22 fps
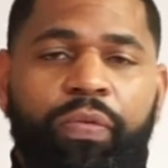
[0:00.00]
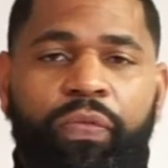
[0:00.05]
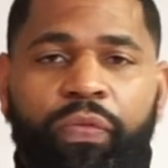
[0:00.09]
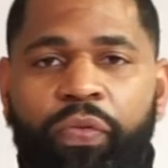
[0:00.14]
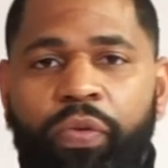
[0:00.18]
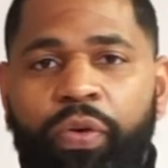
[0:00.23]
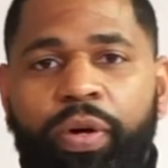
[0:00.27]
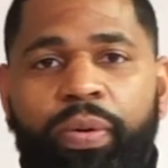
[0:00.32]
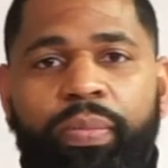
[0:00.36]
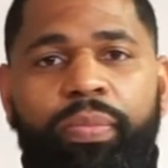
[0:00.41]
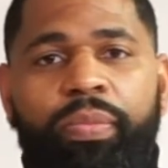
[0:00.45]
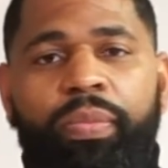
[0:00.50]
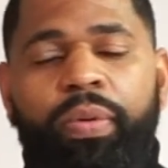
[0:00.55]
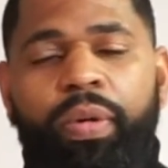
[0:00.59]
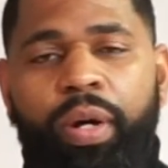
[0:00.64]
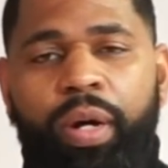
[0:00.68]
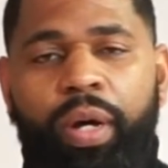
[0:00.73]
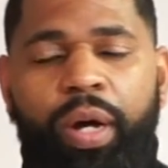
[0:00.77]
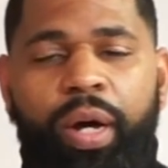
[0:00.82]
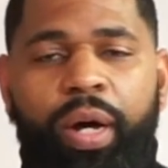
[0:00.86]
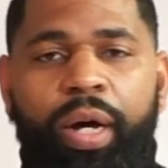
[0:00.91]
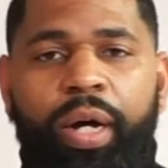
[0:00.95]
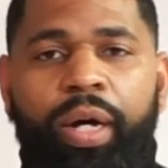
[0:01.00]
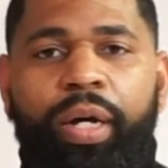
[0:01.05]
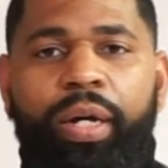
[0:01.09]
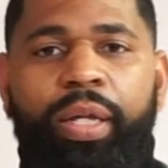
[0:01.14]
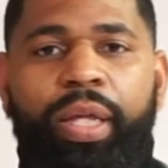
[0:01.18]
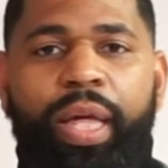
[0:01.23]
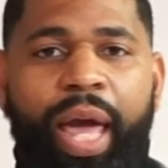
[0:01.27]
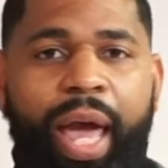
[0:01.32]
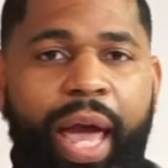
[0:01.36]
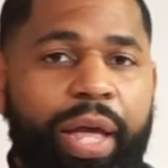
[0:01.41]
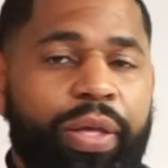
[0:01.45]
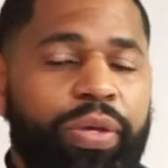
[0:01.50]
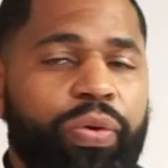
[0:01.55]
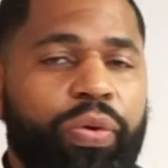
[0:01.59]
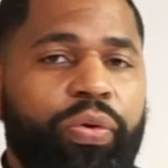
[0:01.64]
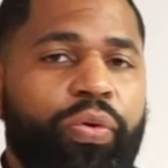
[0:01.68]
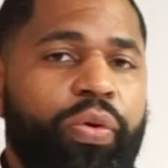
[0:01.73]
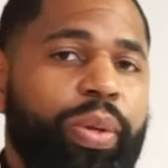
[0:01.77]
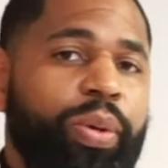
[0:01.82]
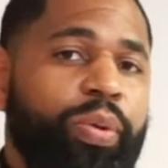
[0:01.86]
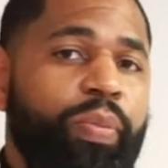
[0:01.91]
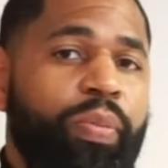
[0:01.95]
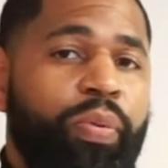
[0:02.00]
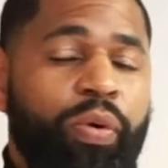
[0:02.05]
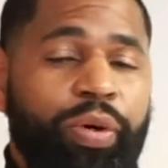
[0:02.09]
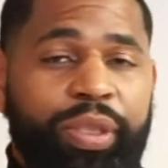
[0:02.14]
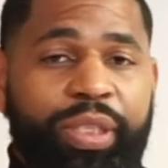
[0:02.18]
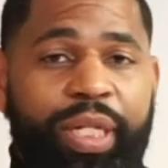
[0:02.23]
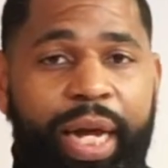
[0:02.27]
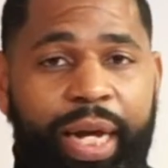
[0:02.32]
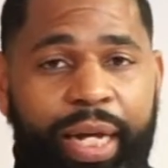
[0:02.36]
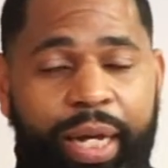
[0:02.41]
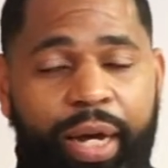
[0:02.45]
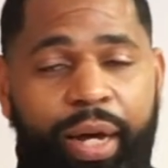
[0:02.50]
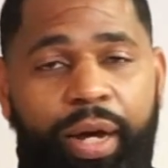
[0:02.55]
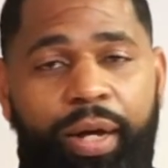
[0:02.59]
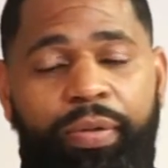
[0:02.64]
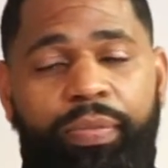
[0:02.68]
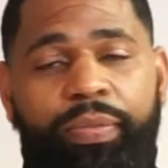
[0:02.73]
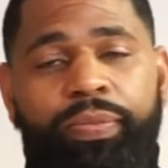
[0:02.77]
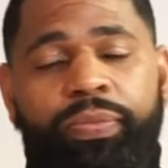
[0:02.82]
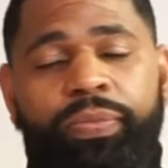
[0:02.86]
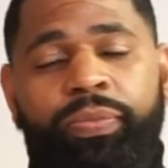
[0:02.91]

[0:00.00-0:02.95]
from uh, annualcreditreport.com.